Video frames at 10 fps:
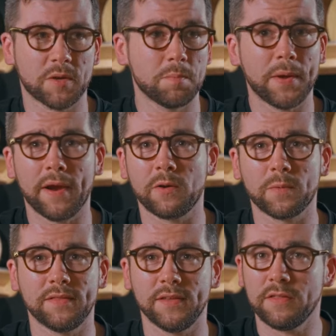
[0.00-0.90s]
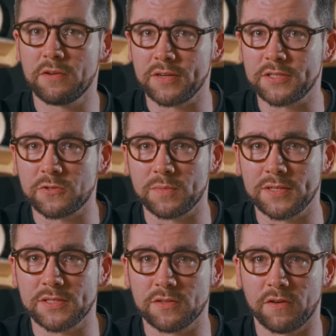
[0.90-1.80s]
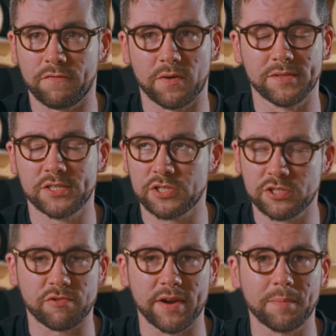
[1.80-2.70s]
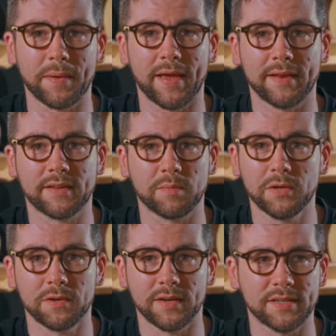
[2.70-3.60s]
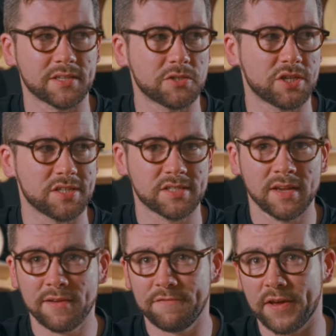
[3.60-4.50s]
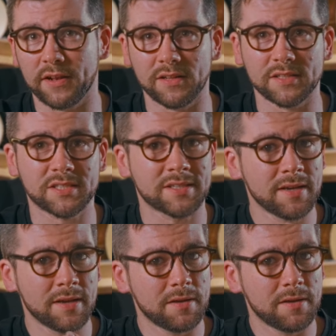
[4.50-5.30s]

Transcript: compared with the other instruments uh, from the string band community, such as fiddles,